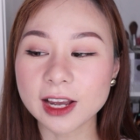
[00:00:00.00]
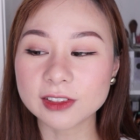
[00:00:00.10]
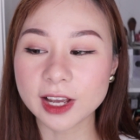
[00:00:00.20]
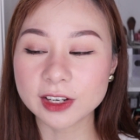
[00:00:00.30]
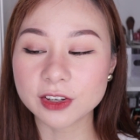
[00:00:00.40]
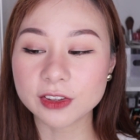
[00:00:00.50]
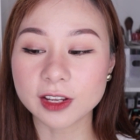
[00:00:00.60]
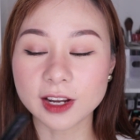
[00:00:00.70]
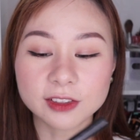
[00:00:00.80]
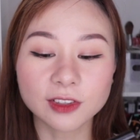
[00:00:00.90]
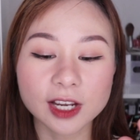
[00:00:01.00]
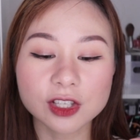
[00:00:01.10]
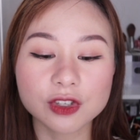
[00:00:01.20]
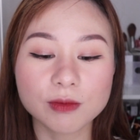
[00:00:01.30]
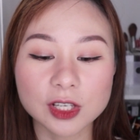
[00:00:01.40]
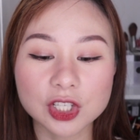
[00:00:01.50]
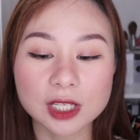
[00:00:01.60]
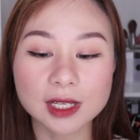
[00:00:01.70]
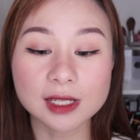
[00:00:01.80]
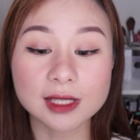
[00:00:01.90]
eyeliner that I'd like to
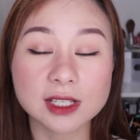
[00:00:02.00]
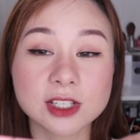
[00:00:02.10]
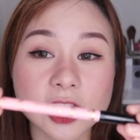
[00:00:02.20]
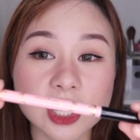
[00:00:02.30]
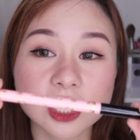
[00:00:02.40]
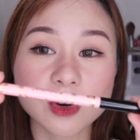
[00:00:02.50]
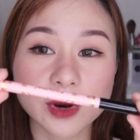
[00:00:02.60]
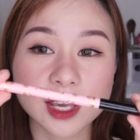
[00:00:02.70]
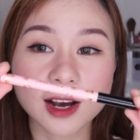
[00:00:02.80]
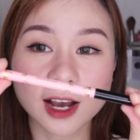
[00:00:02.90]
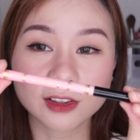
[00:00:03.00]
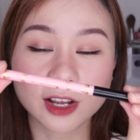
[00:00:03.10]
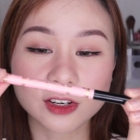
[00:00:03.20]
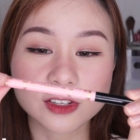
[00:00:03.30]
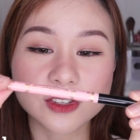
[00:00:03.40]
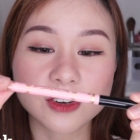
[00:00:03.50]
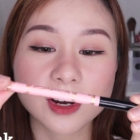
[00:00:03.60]
mention is this Dolly Wink eyeliner. So